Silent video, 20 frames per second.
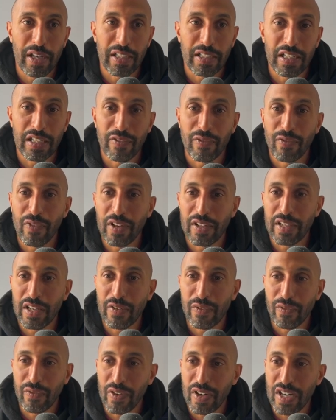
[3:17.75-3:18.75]
It
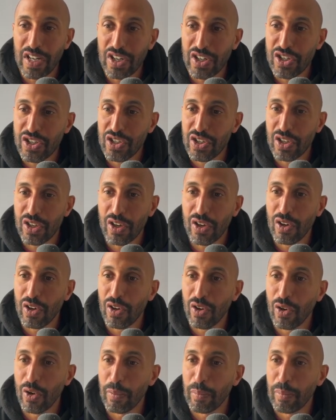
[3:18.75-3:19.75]
did finish
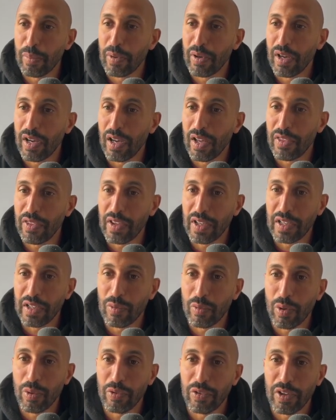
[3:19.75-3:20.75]
up, I
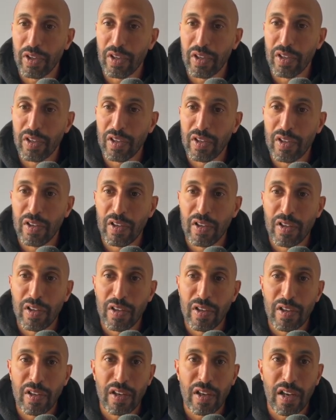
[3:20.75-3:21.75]
think, what was it?
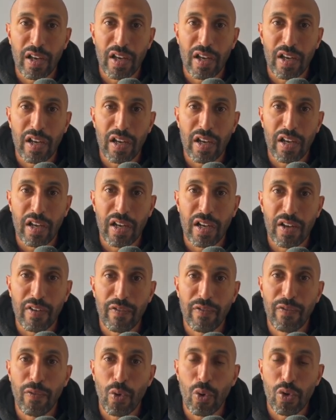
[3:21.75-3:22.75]

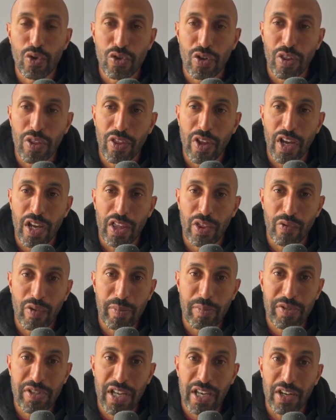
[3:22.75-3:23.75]

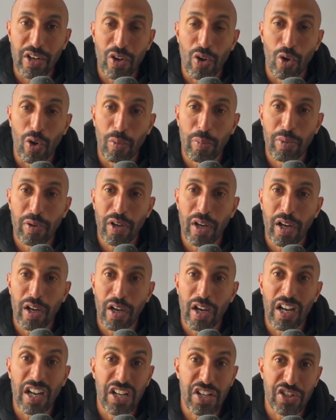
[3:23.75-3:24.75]
433% up
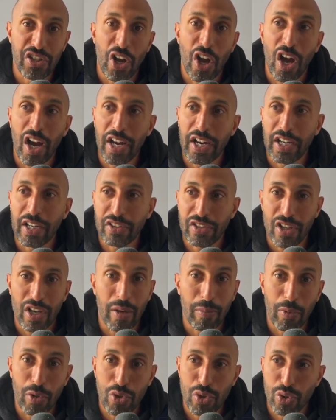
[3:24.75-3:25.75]
at its height.
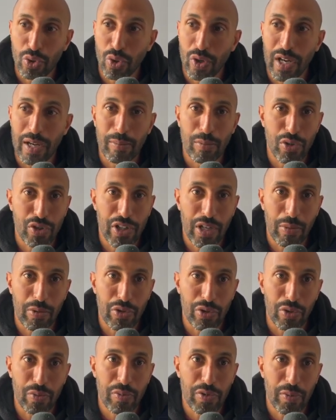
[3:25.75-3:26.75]
I'm not sure how much that
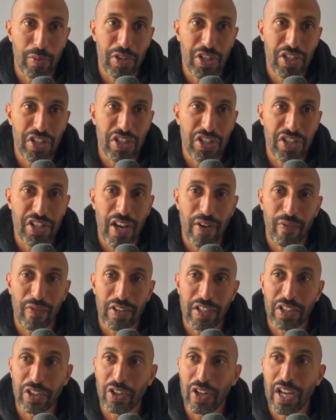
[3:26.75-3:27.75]
was up, but this is
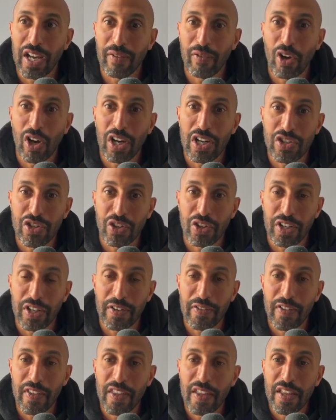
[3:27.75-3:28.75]
definitely going to have eyes on it.